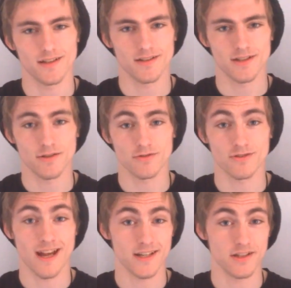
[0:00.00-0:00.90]

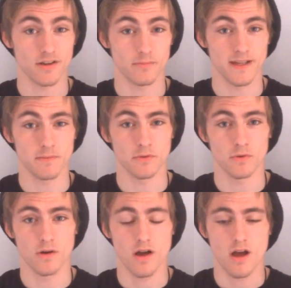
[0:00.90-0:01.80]
children and young
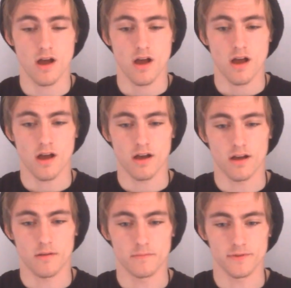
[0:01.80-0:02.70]
people
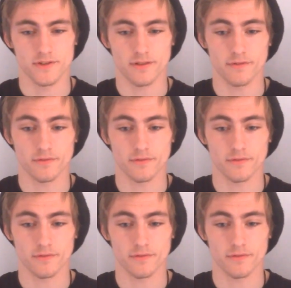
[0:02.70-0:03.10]
suffer